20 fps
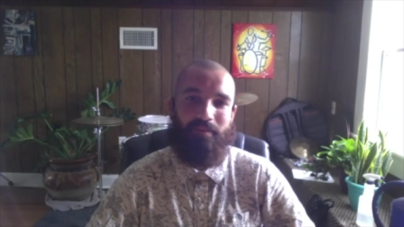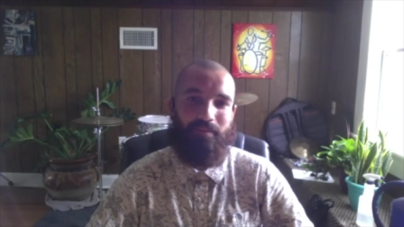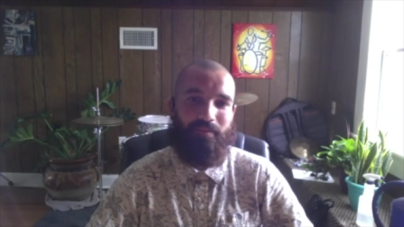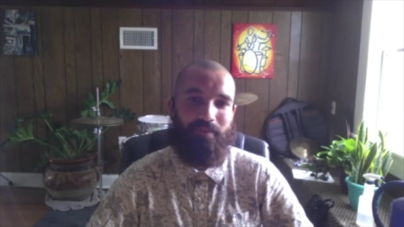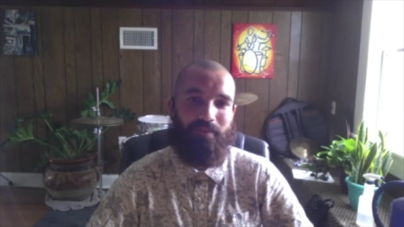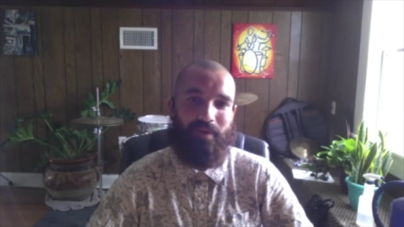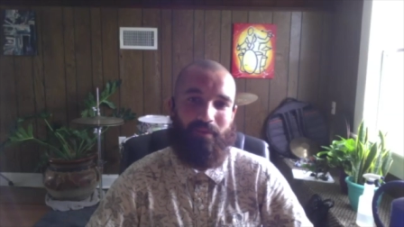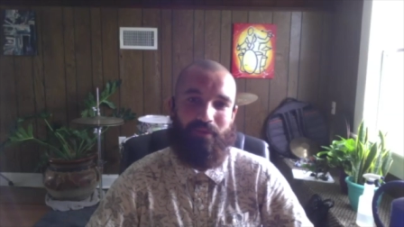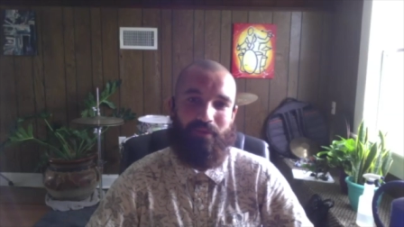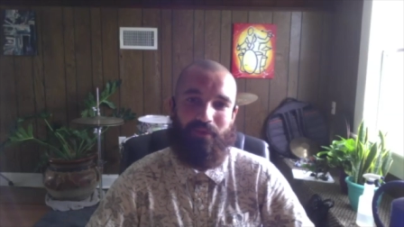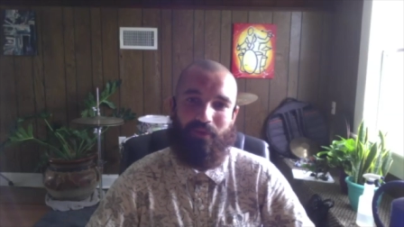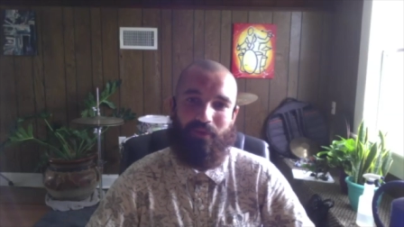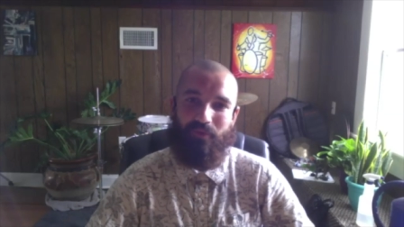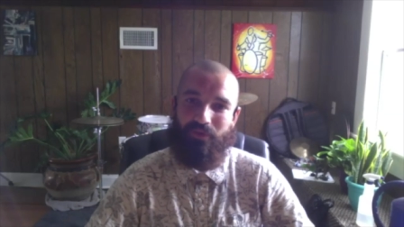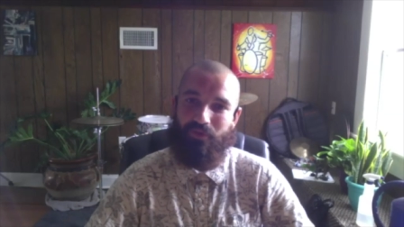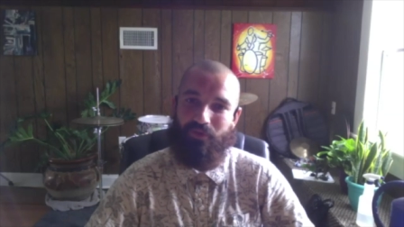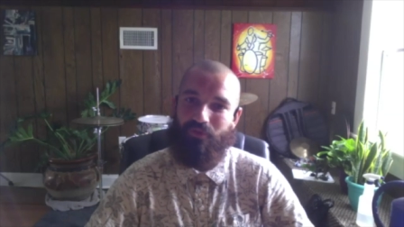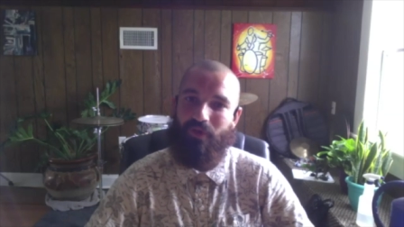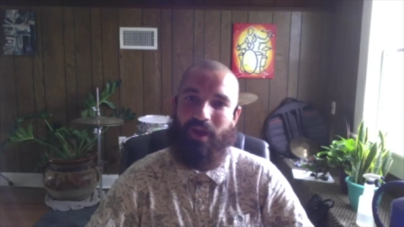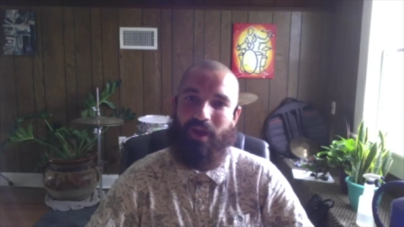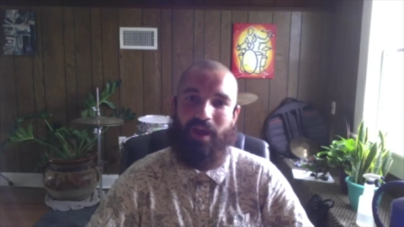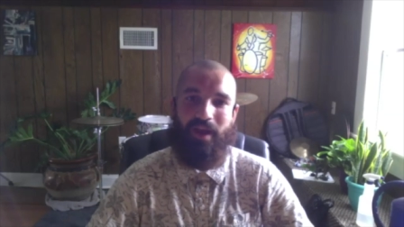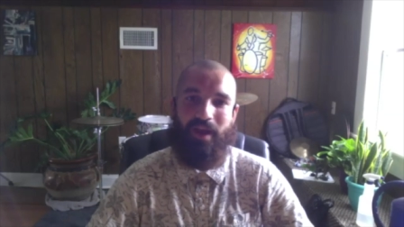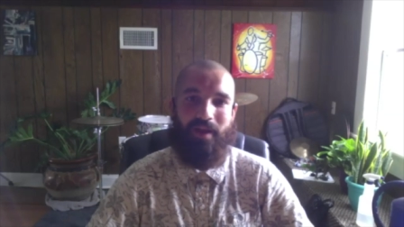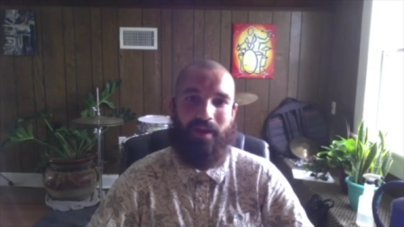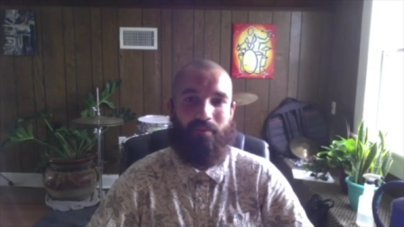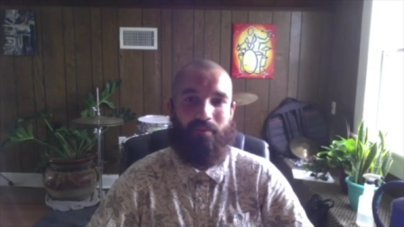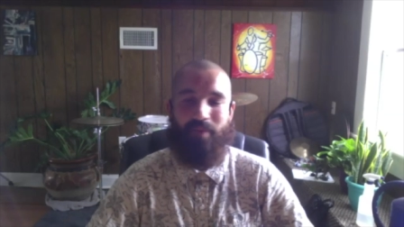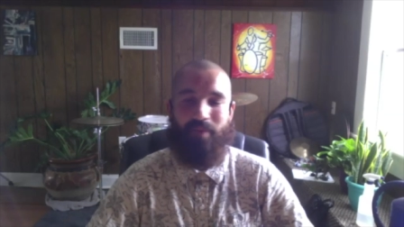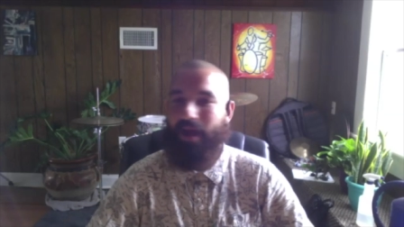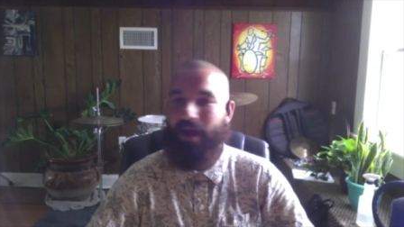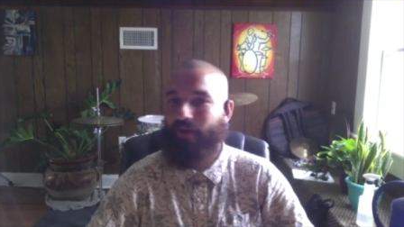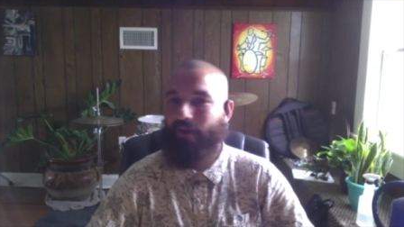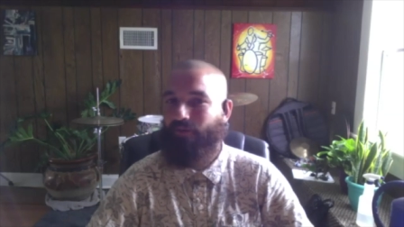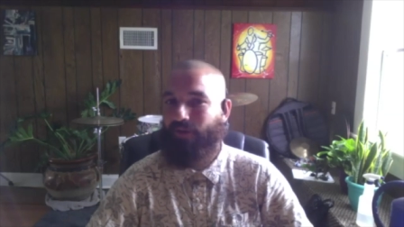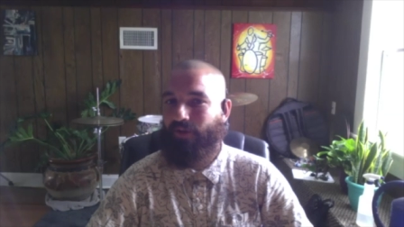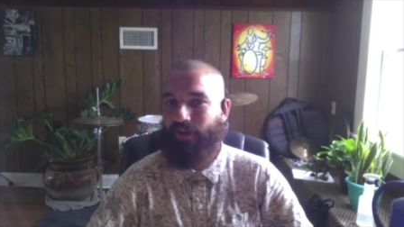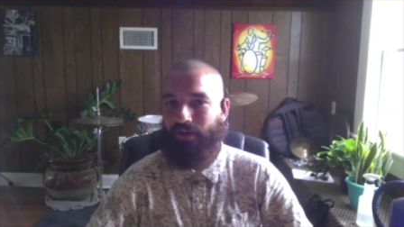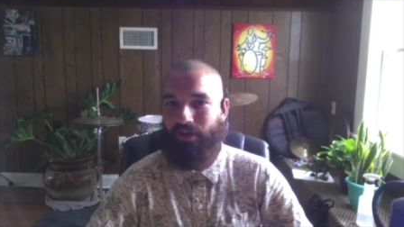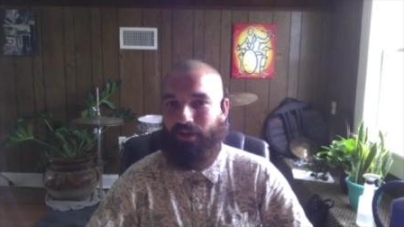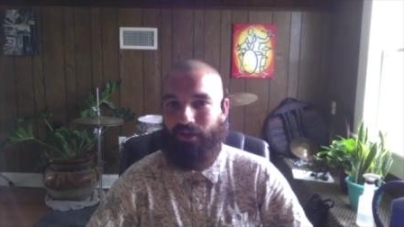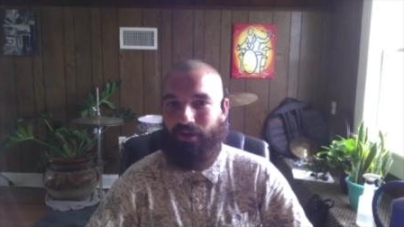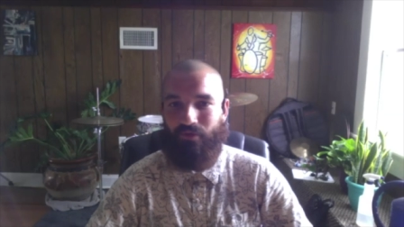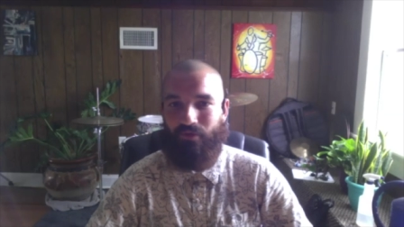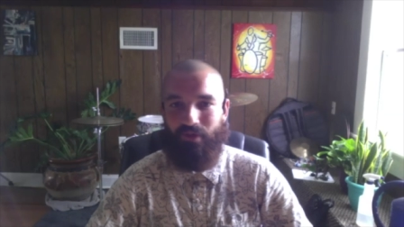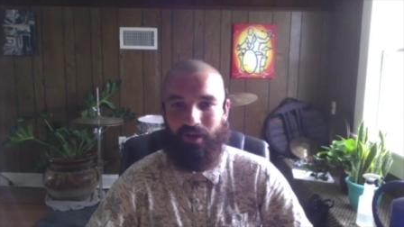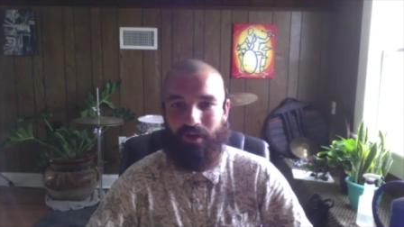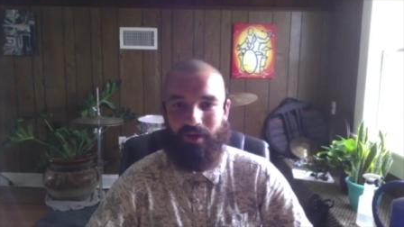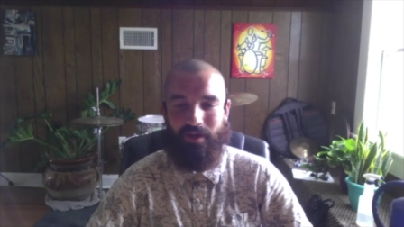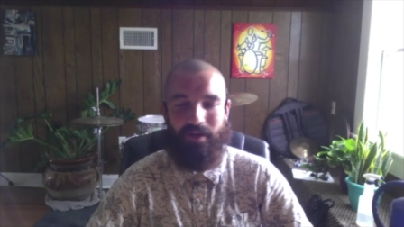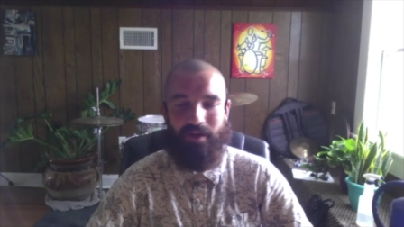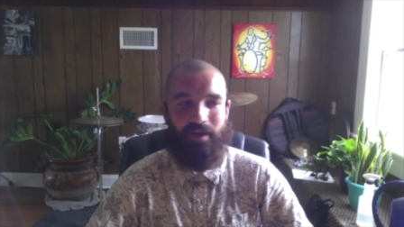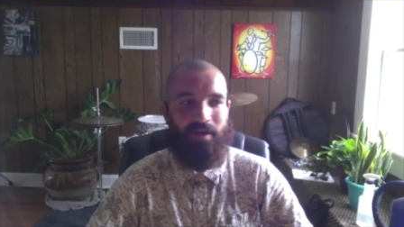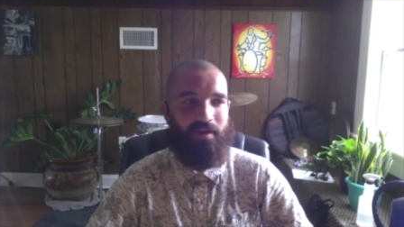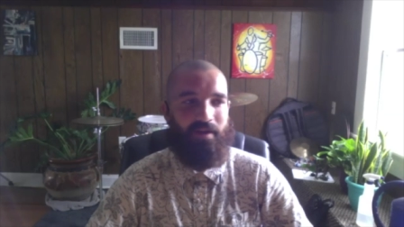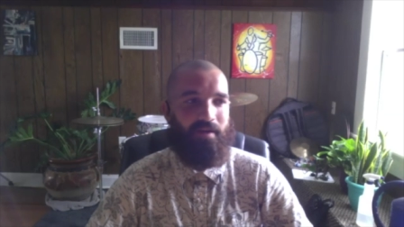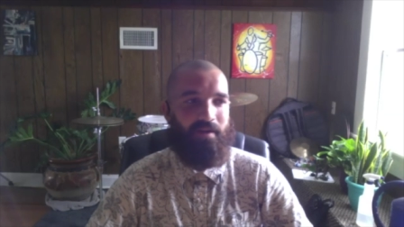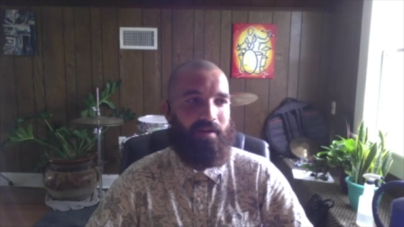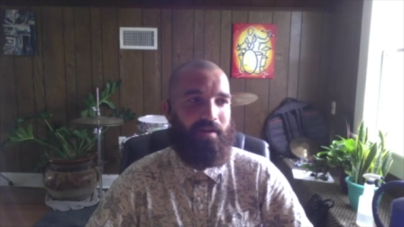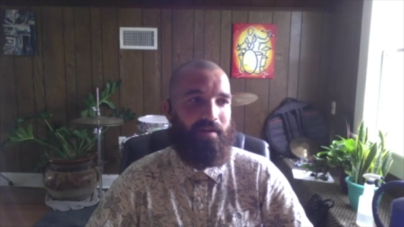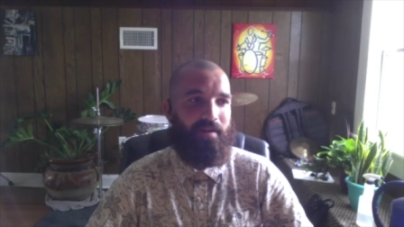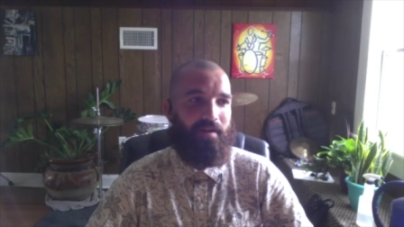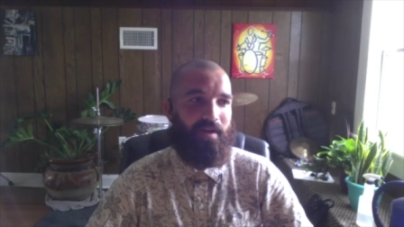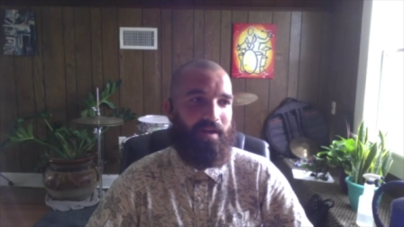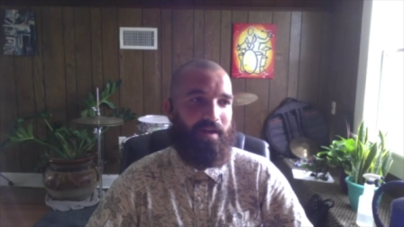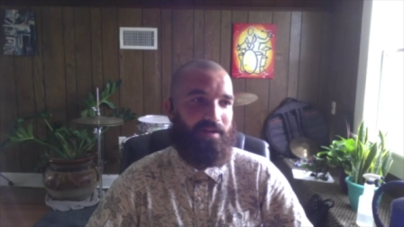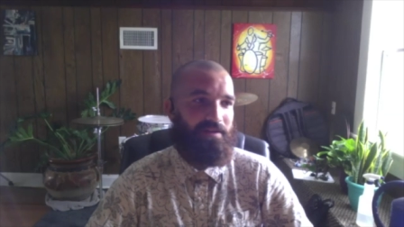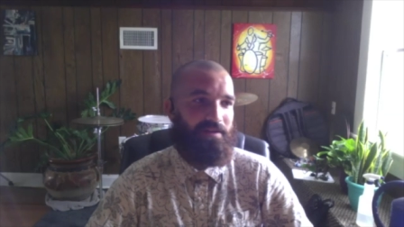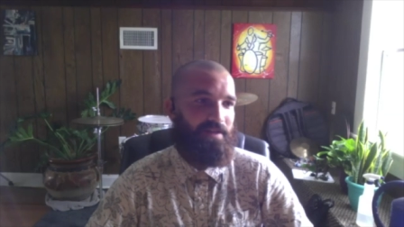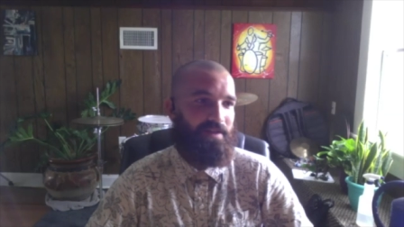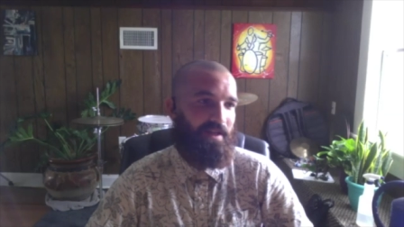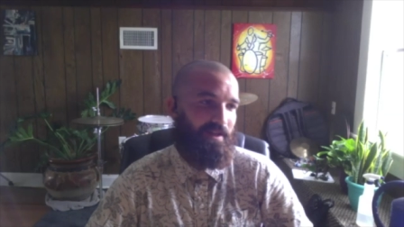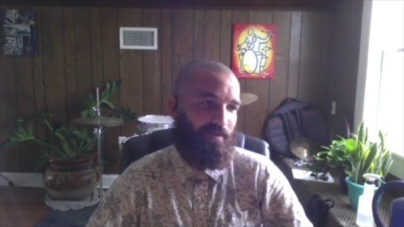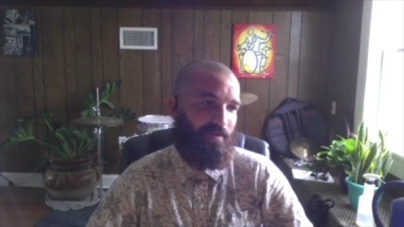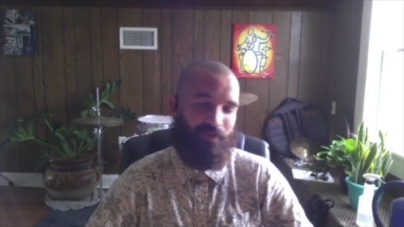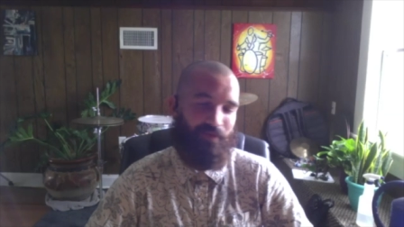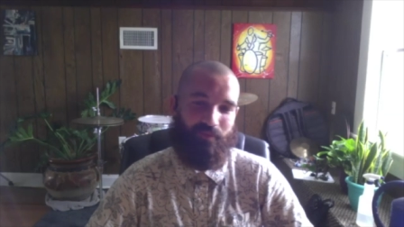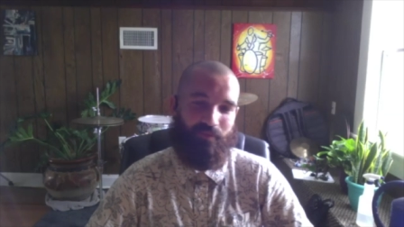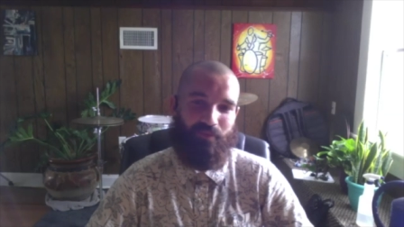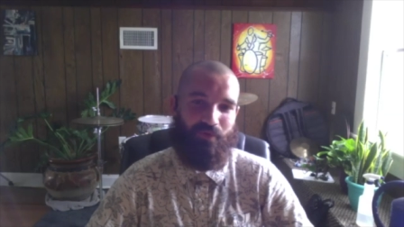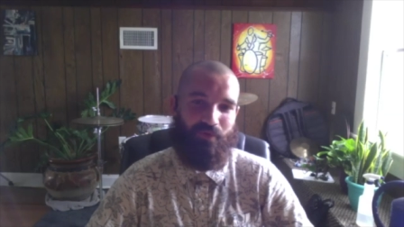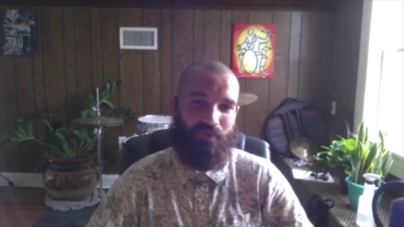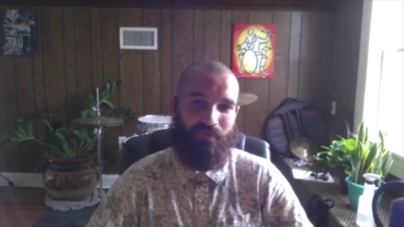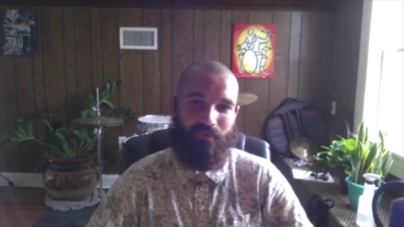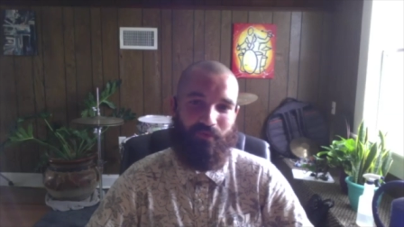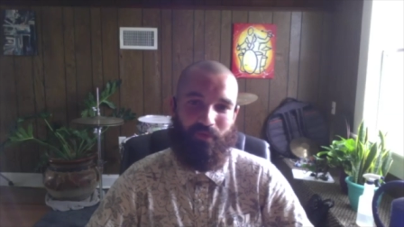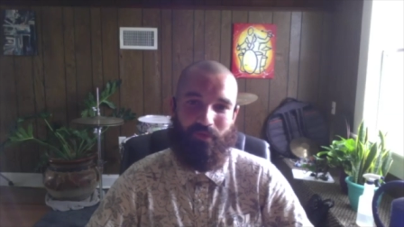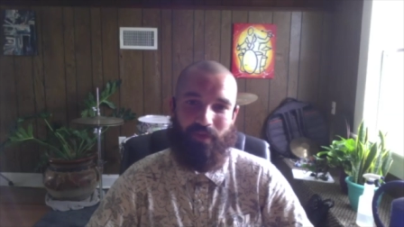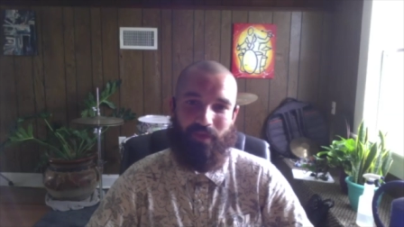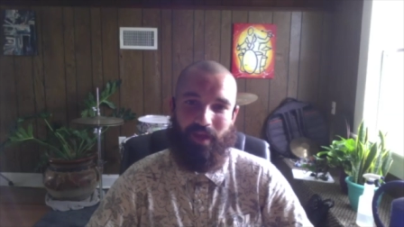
playing music with Trey and Byron and Georgi. it's like the most beautiful thing